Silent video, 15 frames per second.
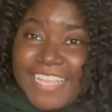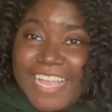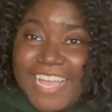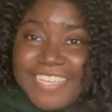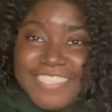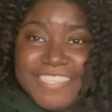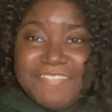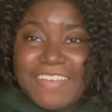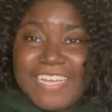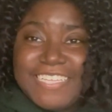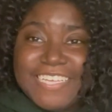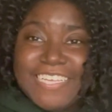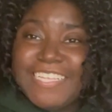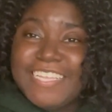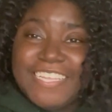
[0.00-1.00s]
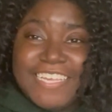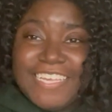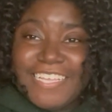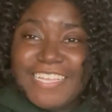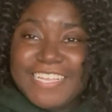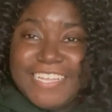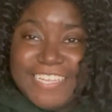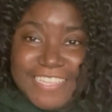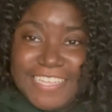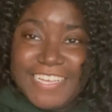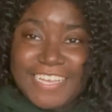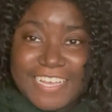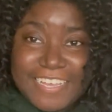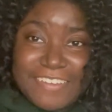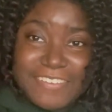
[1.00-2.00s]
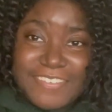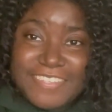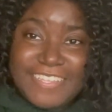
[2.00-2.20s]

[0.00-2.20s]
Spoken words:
as if I didn't need anything else,